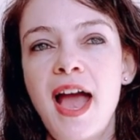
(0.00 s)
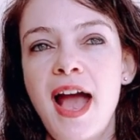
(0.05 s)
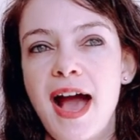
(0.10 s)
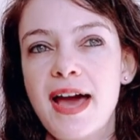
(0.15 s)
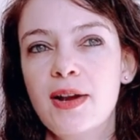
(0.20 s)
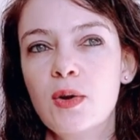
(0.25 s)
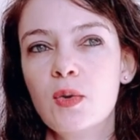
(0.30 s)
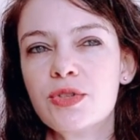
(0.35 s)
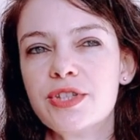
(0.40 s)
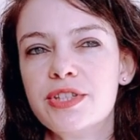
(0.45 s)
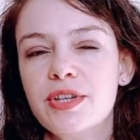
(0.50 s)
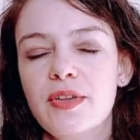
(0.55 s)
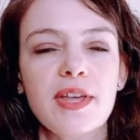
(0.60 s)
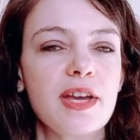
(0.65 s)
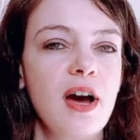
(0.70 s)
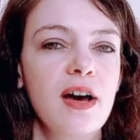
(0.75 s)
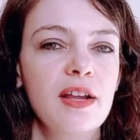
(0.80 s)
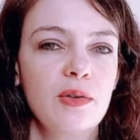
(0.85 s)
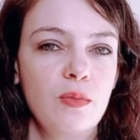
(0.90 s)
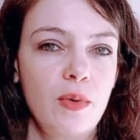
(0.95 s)
and also the
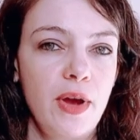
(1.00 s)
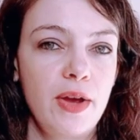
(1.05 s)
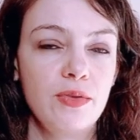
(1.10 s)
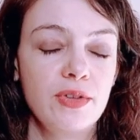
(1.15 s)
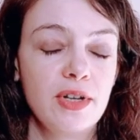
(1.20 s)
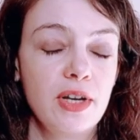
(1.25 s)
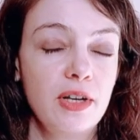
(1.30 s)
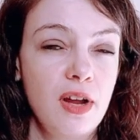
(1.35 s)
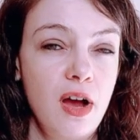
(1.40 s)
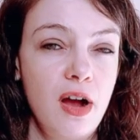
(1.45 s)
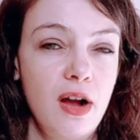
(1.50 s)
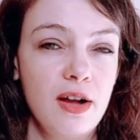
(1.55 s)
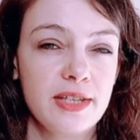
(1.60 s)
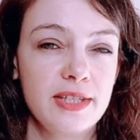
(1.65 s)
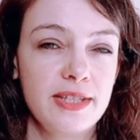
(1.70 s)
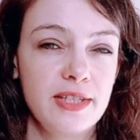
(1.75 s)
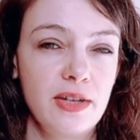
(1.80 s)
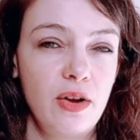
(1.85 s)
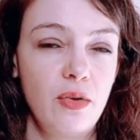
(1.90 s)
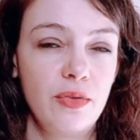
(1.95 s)
colour won't
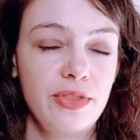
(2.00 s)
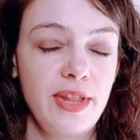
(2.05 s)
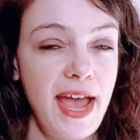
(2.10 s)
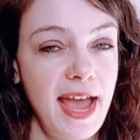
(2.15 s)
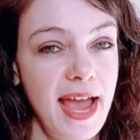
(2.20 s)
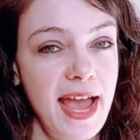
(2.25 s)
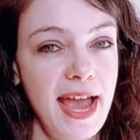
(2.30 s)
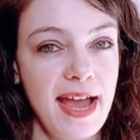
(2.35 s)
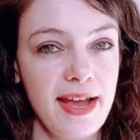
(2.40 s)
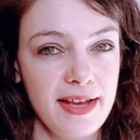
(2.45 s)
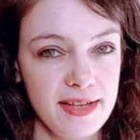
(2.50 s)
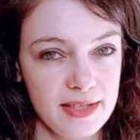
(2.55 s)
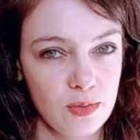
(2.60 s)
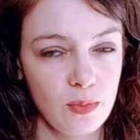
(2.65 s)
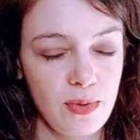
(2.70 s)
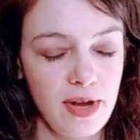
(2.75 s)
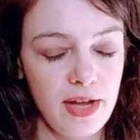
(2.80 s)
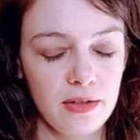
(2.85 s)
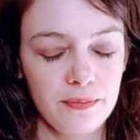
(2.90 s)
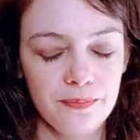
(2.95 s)
last on the hair as
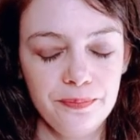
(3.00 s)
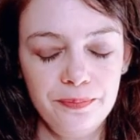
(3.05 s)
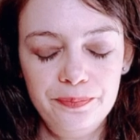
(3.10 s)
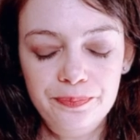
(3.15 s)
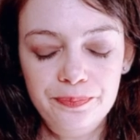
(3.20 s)
well.